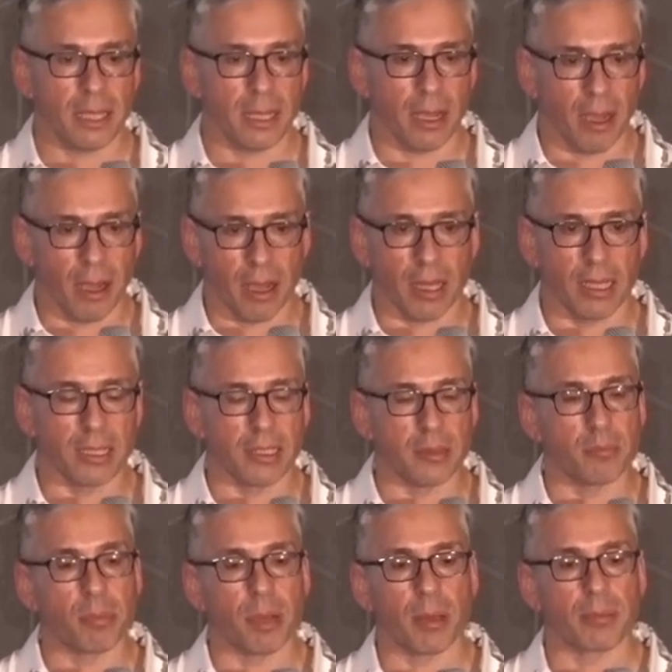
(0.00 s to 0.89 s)
on
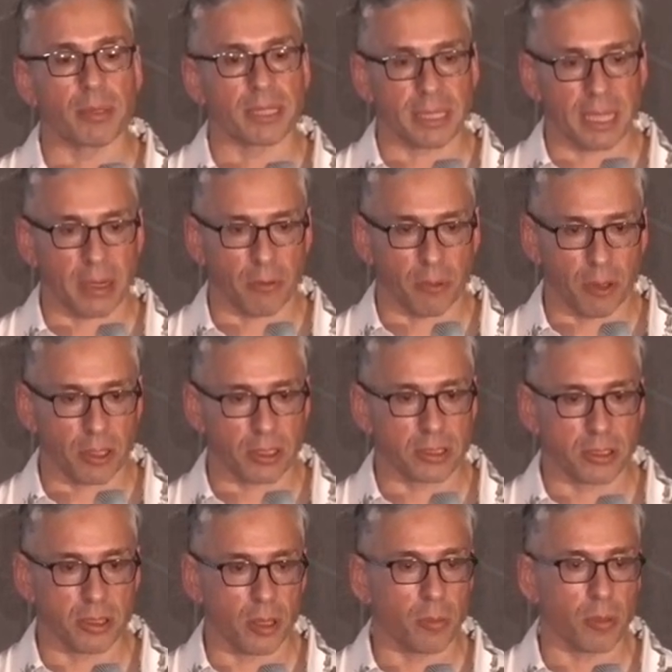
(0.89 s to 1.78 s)
public networks
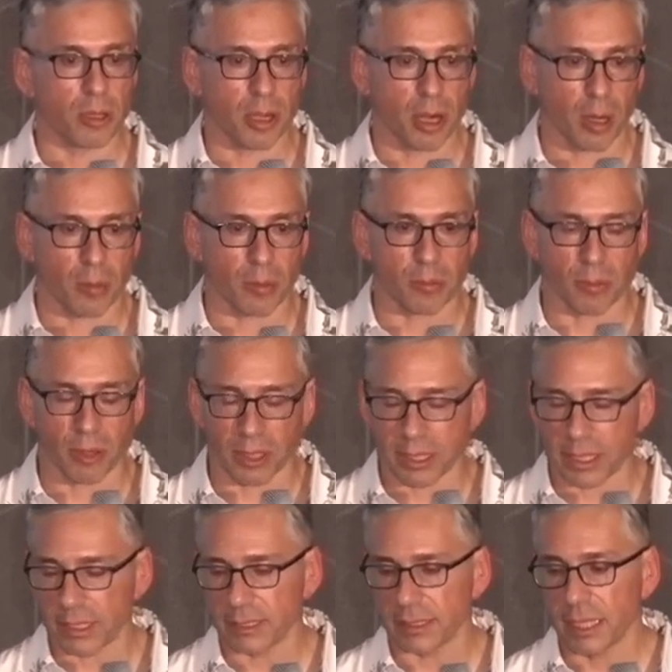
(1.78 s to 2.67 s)
global carbon
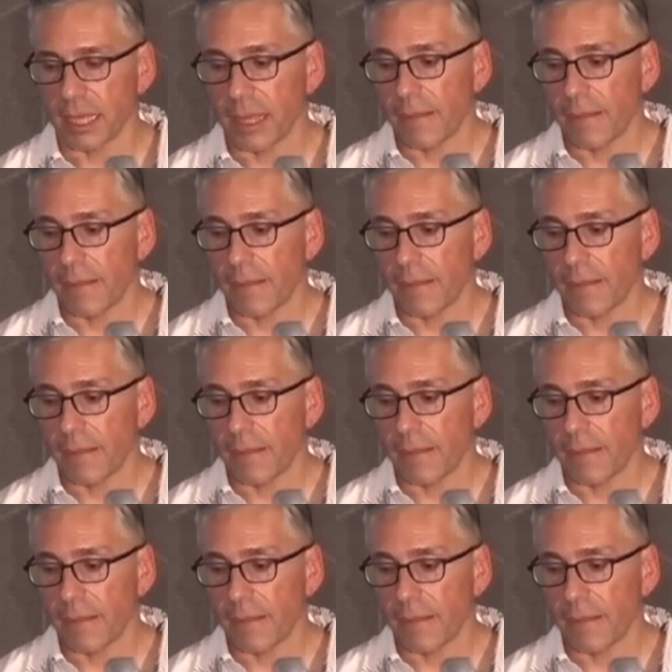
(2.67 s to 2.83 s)
markets.